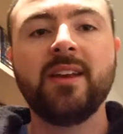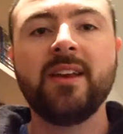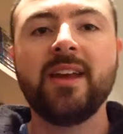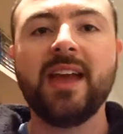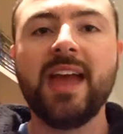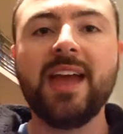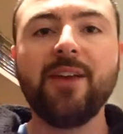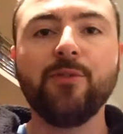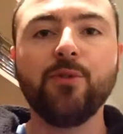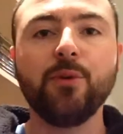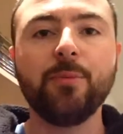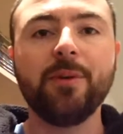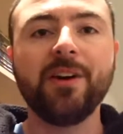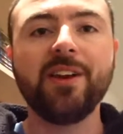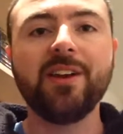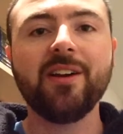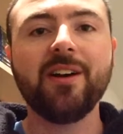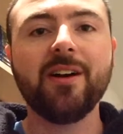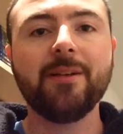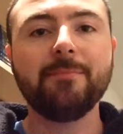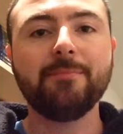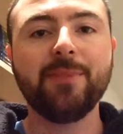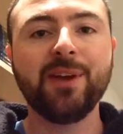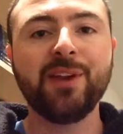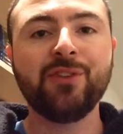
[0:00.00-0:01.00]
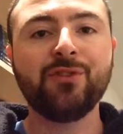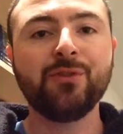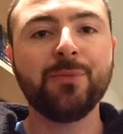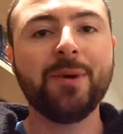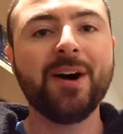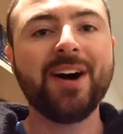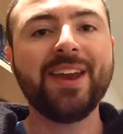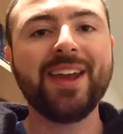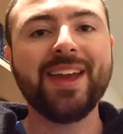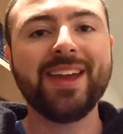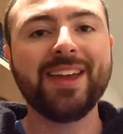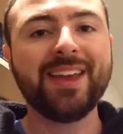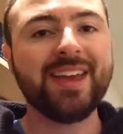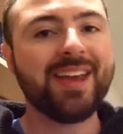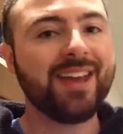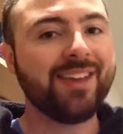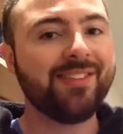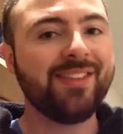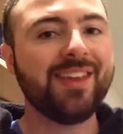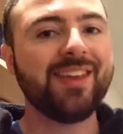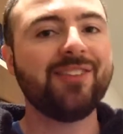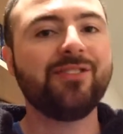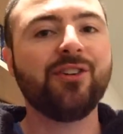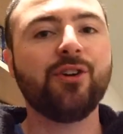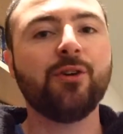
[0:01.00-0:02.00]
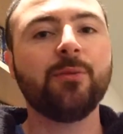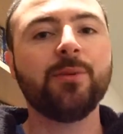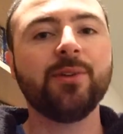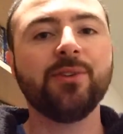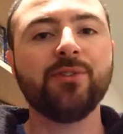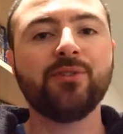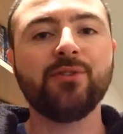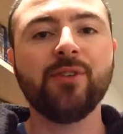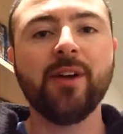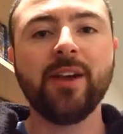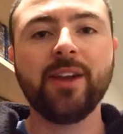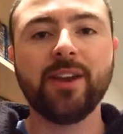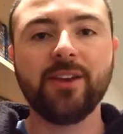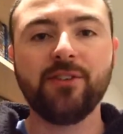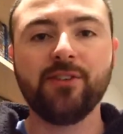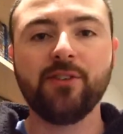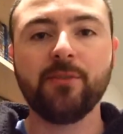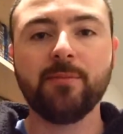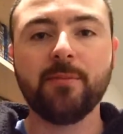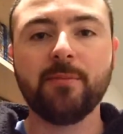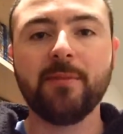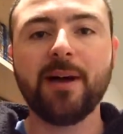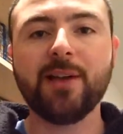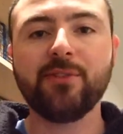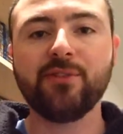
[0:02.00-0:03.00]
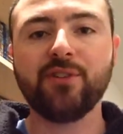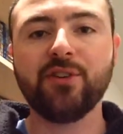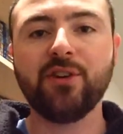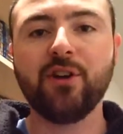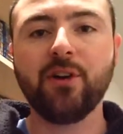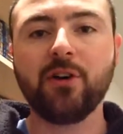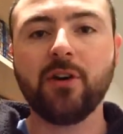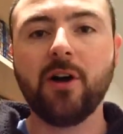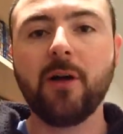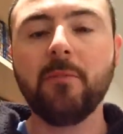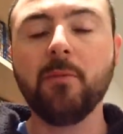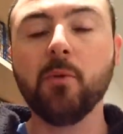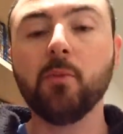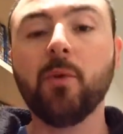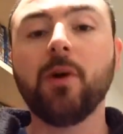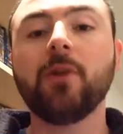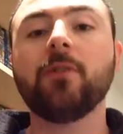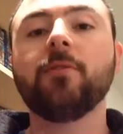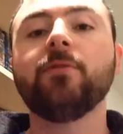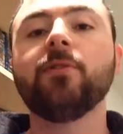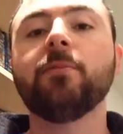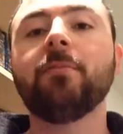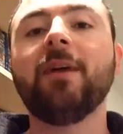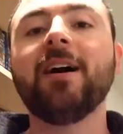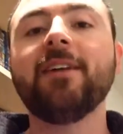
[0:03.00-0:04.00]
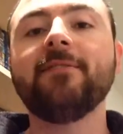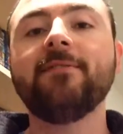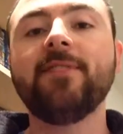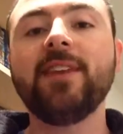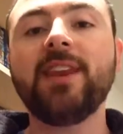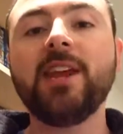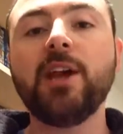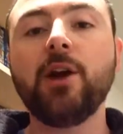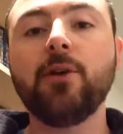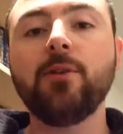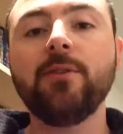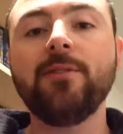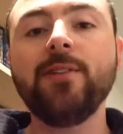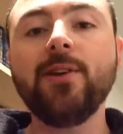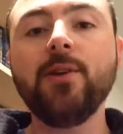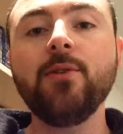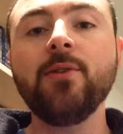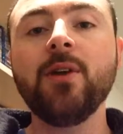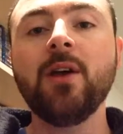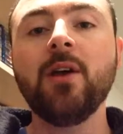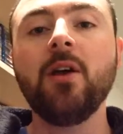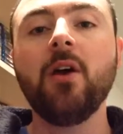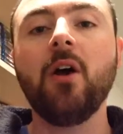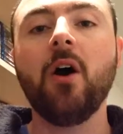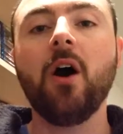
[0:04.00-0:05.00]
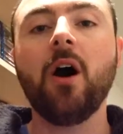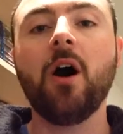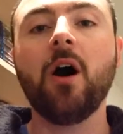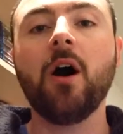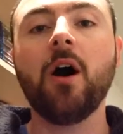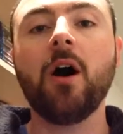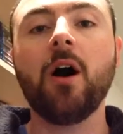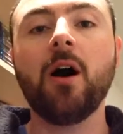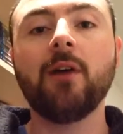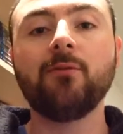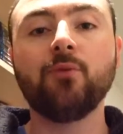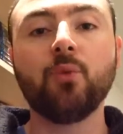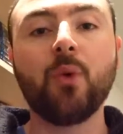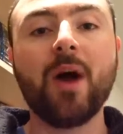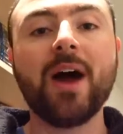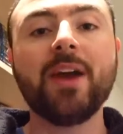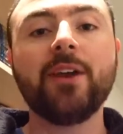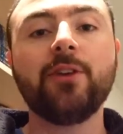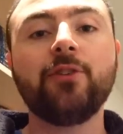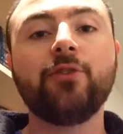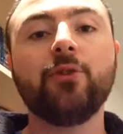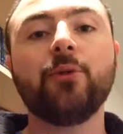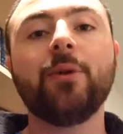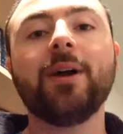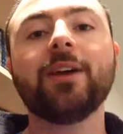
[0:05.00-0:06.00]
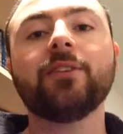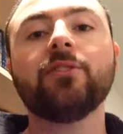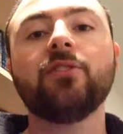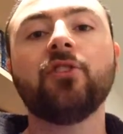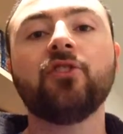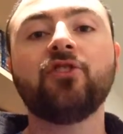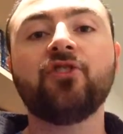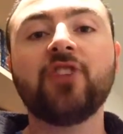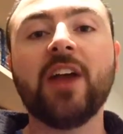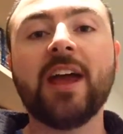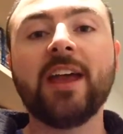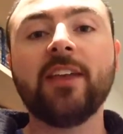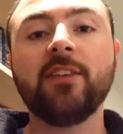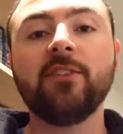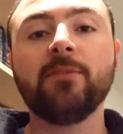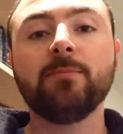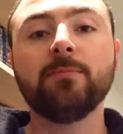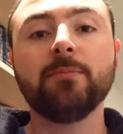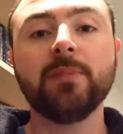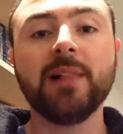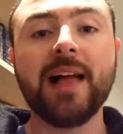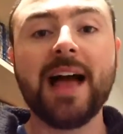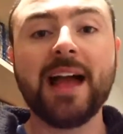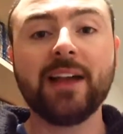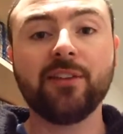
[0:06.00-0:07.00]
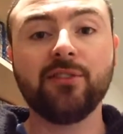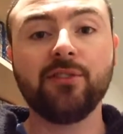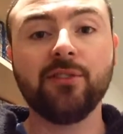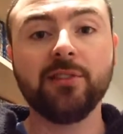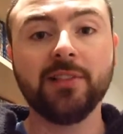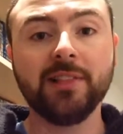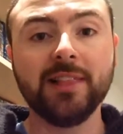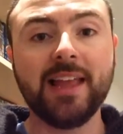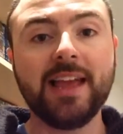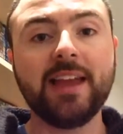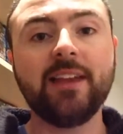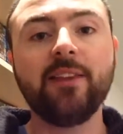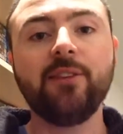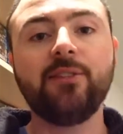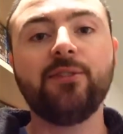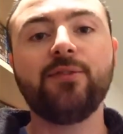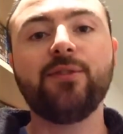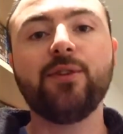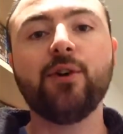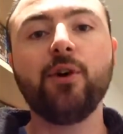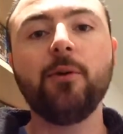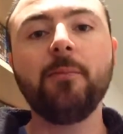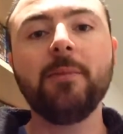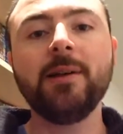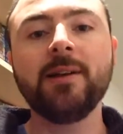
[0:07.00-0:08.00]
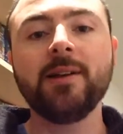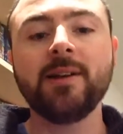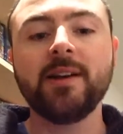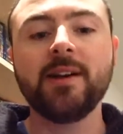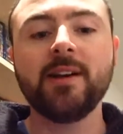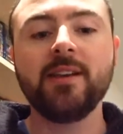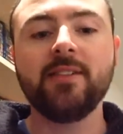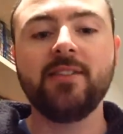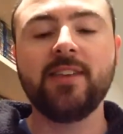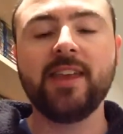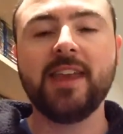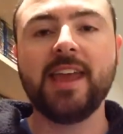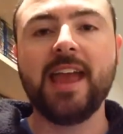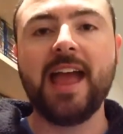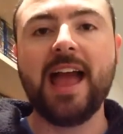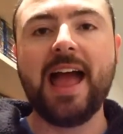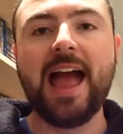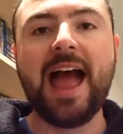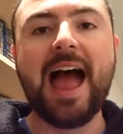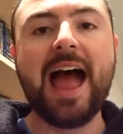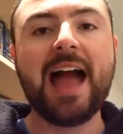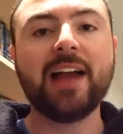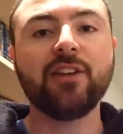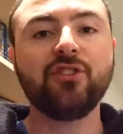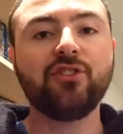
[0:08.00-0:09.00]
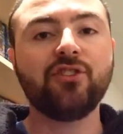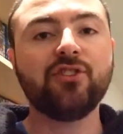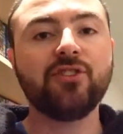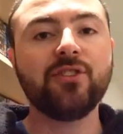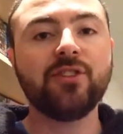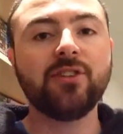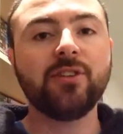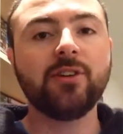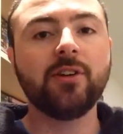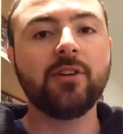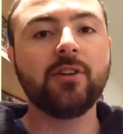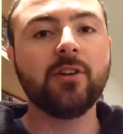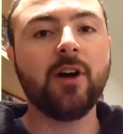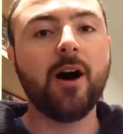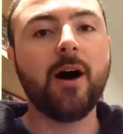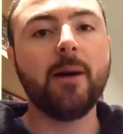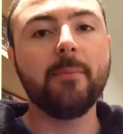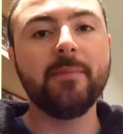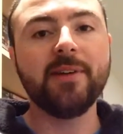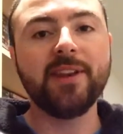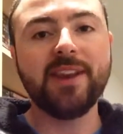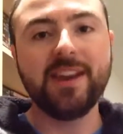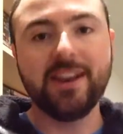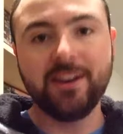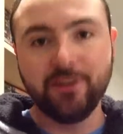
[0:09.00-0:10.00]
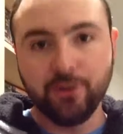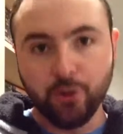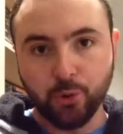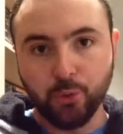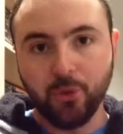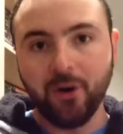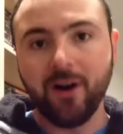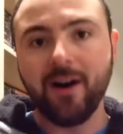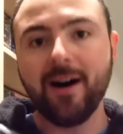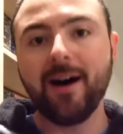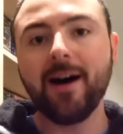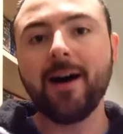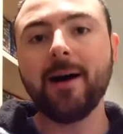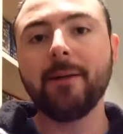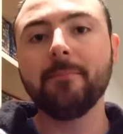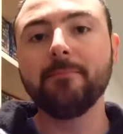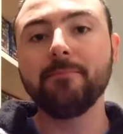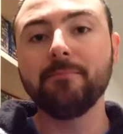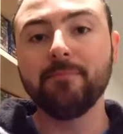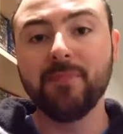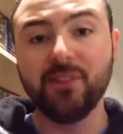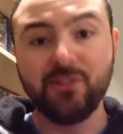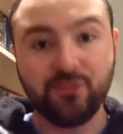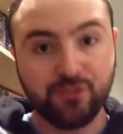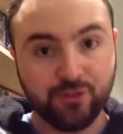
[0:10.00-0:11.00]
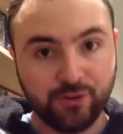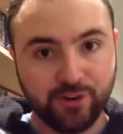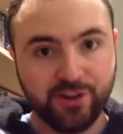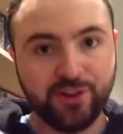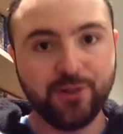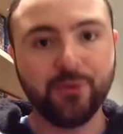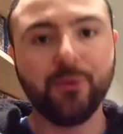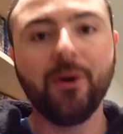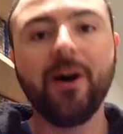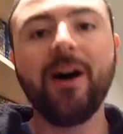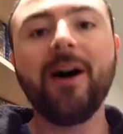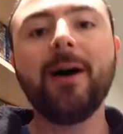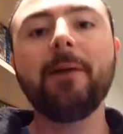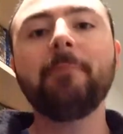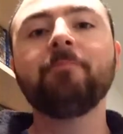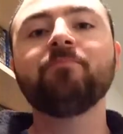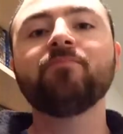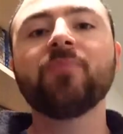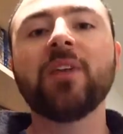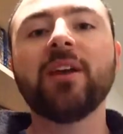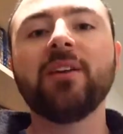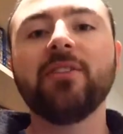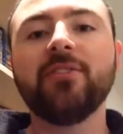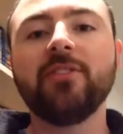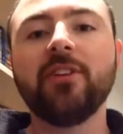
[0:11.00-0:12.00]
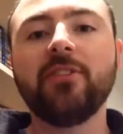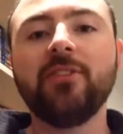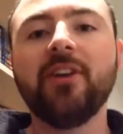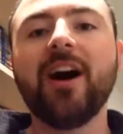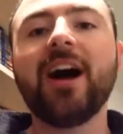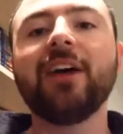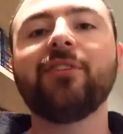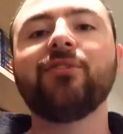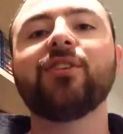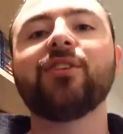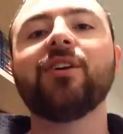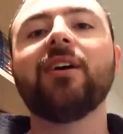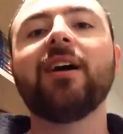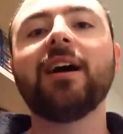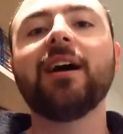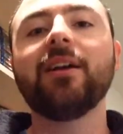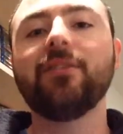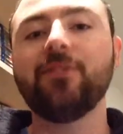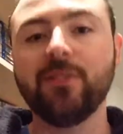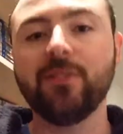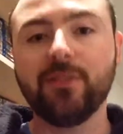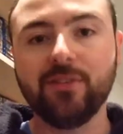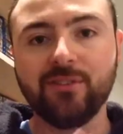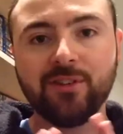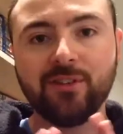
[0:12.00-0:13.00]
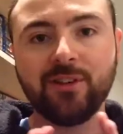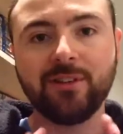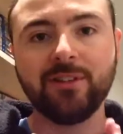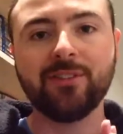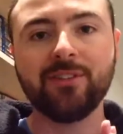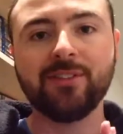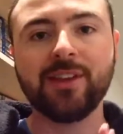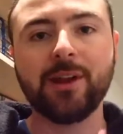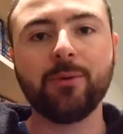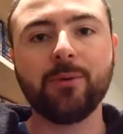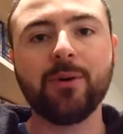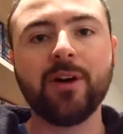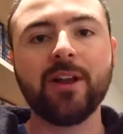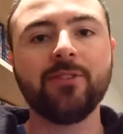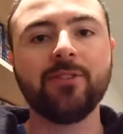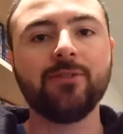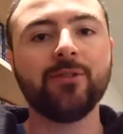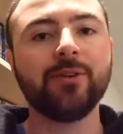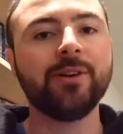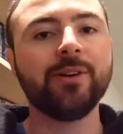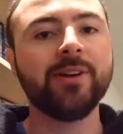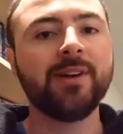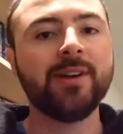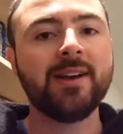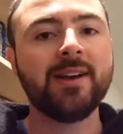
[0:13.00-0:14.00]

Hey everybody, I'm B. Jermaine, aka The Terrible Australian of Supermancy dot com, and welcome to my video review of writer-director Shane Black's latest film, the action comedy noir, mystery noir, The Nice Guys. So let's get right into it.